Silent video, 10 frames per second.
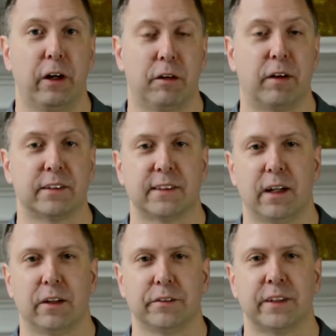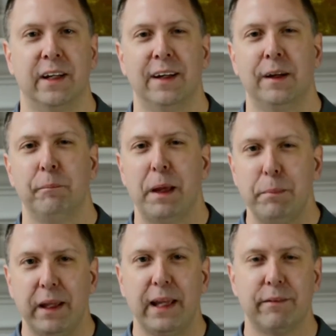of ourselves,
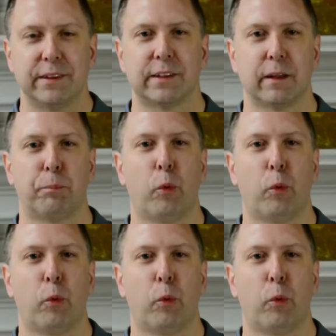maybe even to the